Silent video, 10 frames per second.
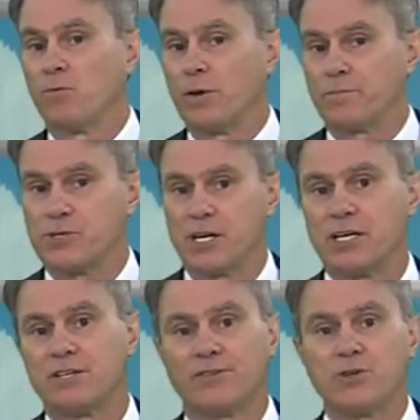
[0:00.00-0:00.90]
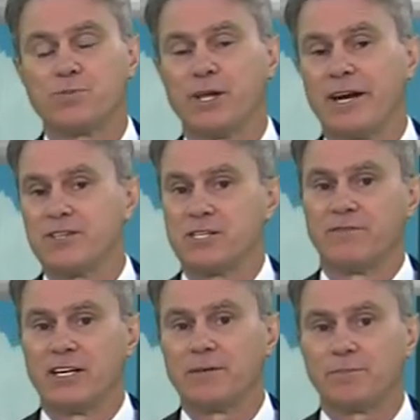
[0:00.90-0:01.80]
What percentage of those planets
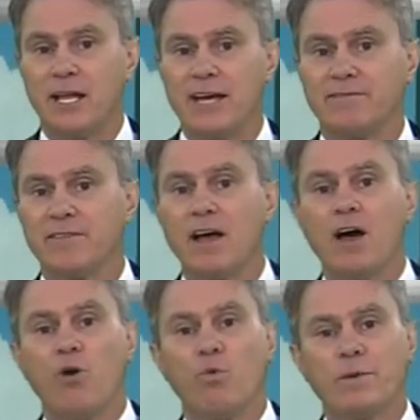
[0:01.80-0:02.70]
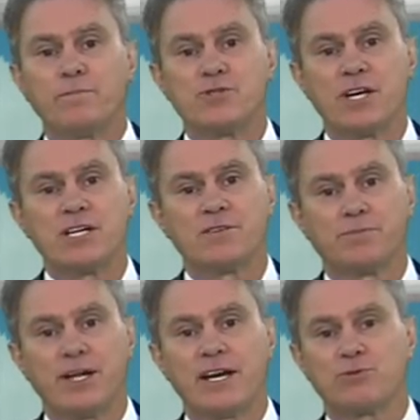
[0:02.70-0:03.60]
develop life? What percentage
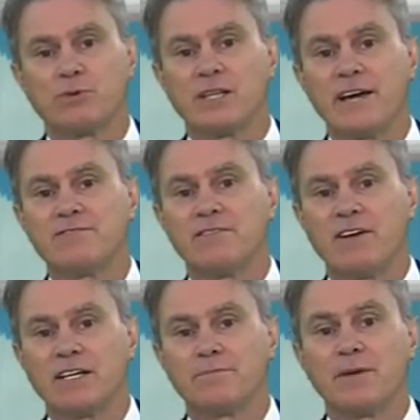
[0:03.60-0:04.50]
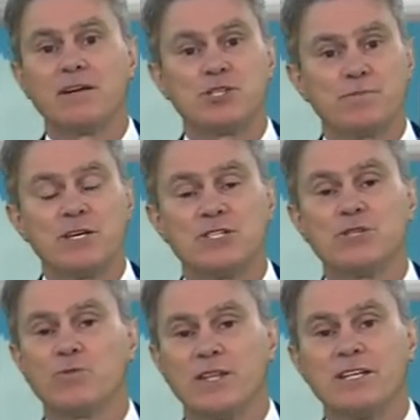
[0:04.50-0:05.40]
of planets would life develop a
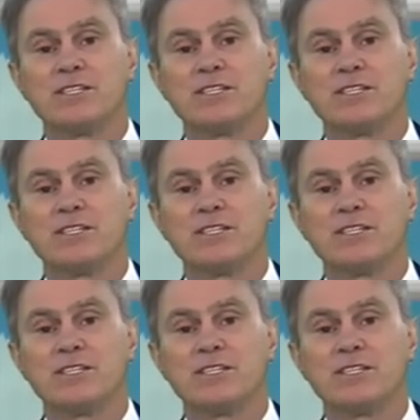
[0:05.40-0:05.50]
species with